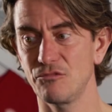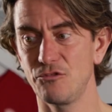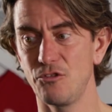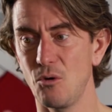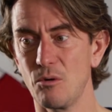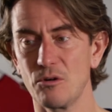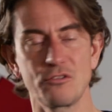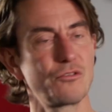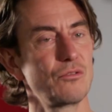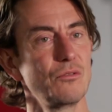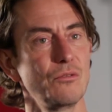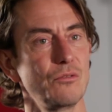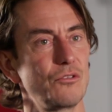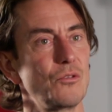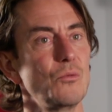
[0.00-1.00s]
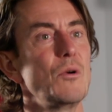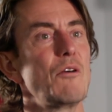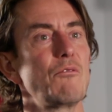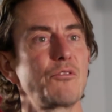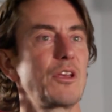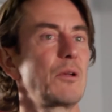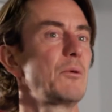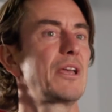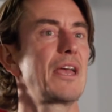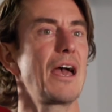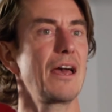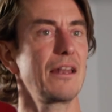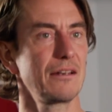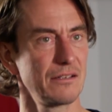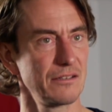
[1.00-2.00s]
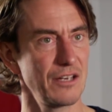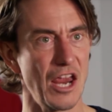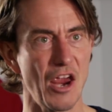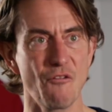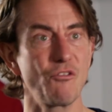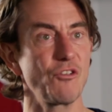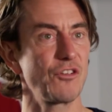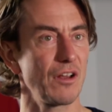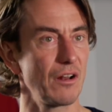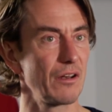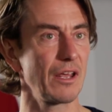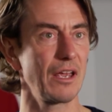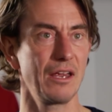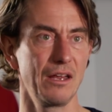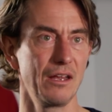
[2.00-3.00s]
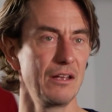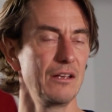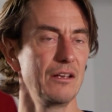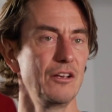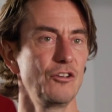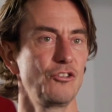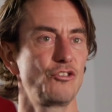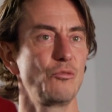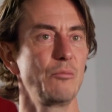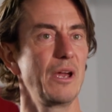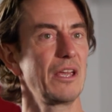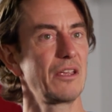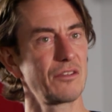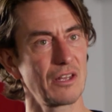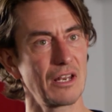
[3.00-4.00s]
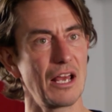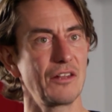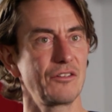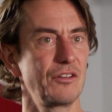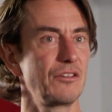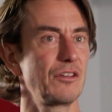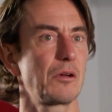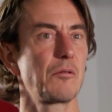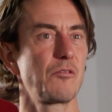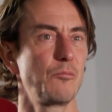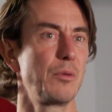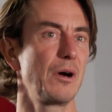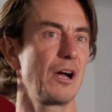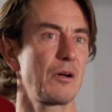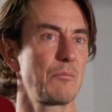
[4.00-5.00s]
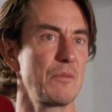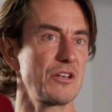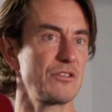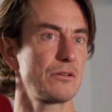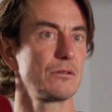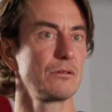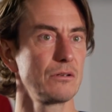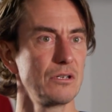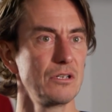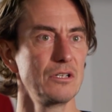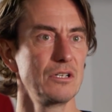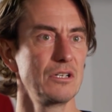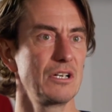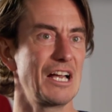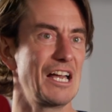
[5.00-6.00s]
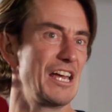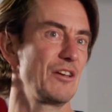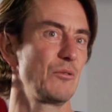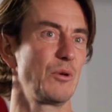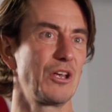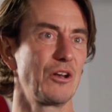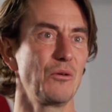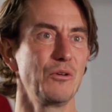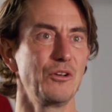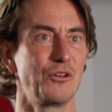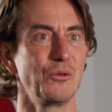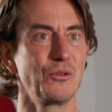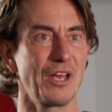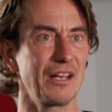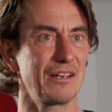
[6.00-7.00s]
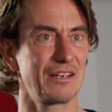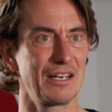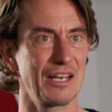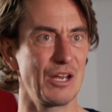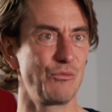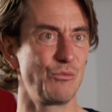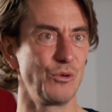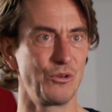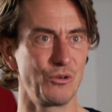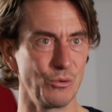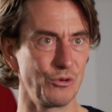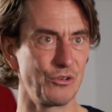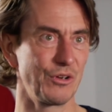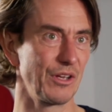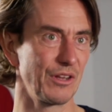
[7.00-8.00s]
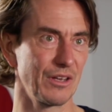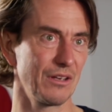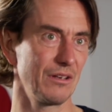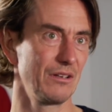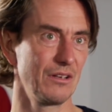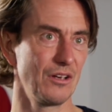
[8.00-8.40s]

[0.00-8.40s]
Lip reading: forward to do everything we can every single day to make the last season at Griffin Park magical. And we can only do that if we do it together,